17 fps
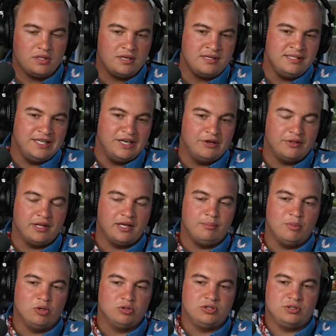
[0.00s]
That
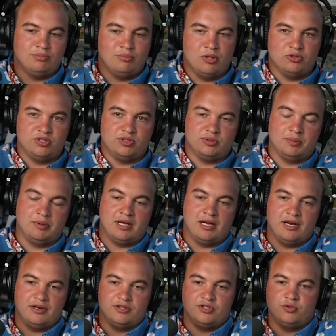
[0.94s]
most
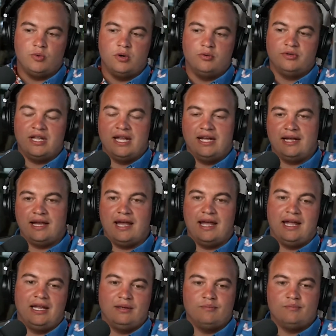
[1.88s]
suppliers won't take
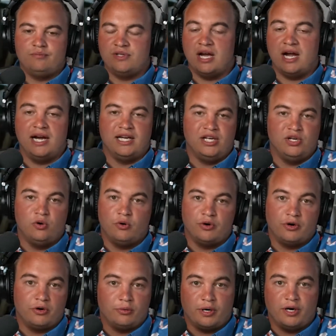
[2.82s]
a tiny
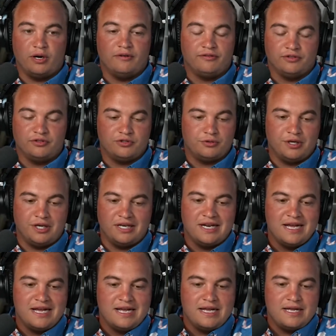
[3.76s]
order right off the street,
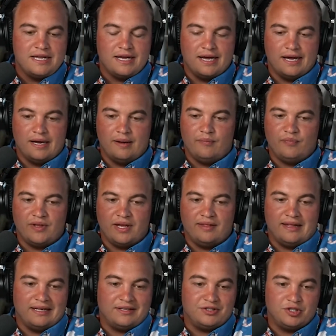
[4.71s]
and
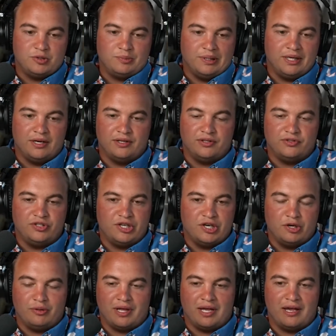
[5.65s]
that's just because
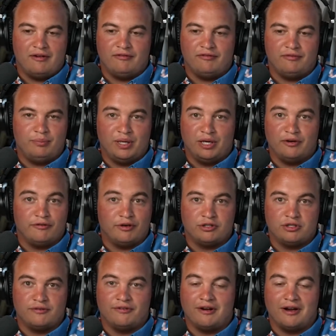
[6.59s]
they have bigger fish
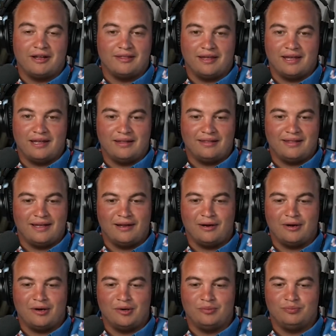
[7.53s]
to fry. They
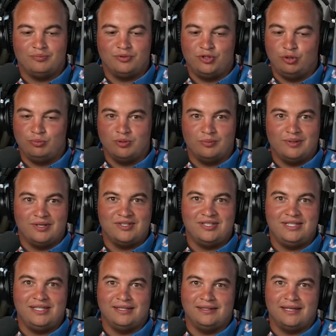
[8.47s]
are super
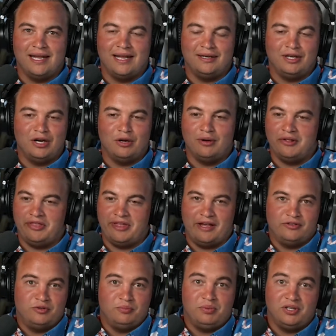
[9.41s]
busy, and
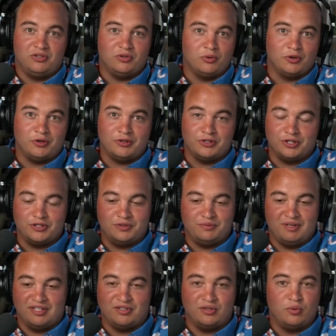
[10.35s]
1,000-piece order just
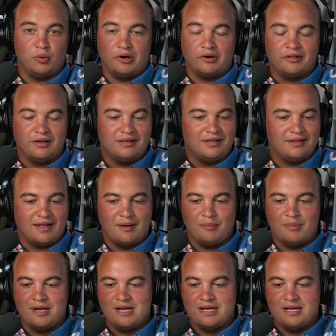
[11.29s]
isn't worth it to them.